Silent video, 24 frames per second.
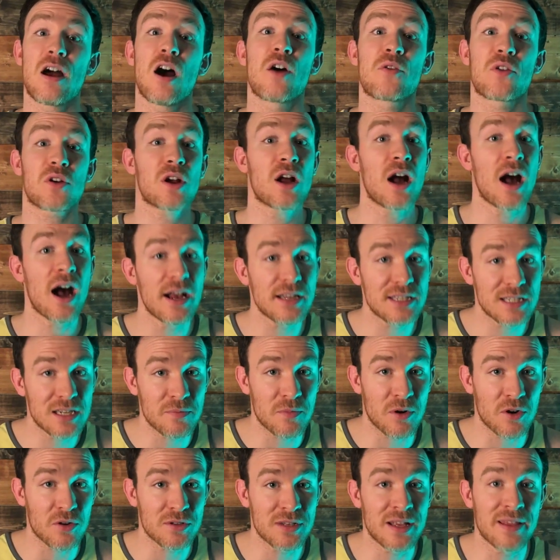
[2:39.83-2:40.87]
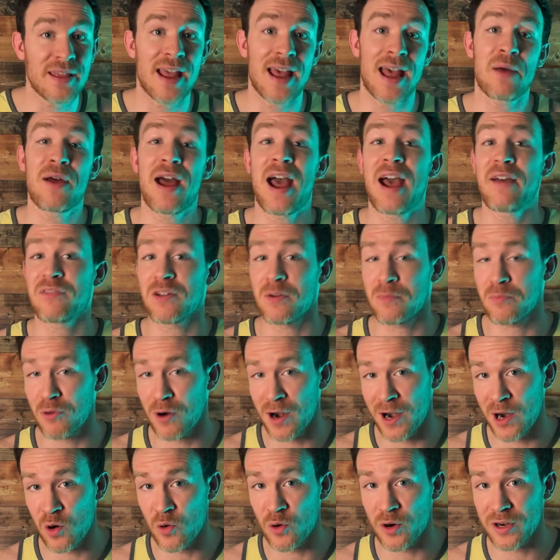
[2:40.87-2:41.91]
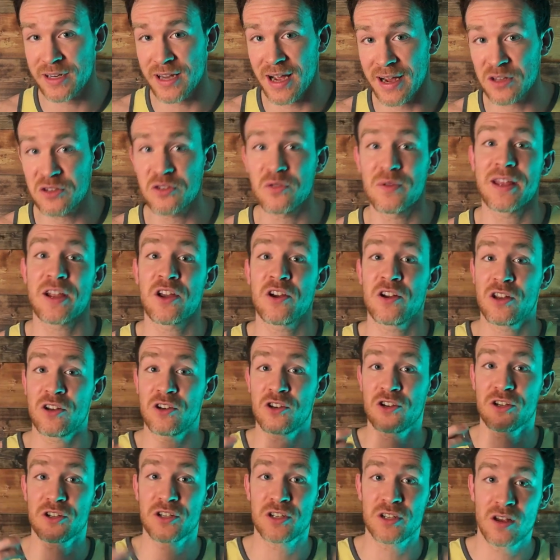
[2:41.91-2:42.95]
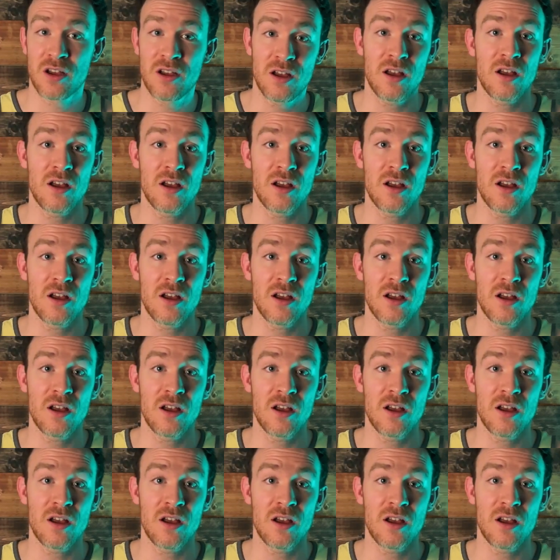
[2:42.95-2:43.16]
other customers that they would have to prioritize, so they couldn't just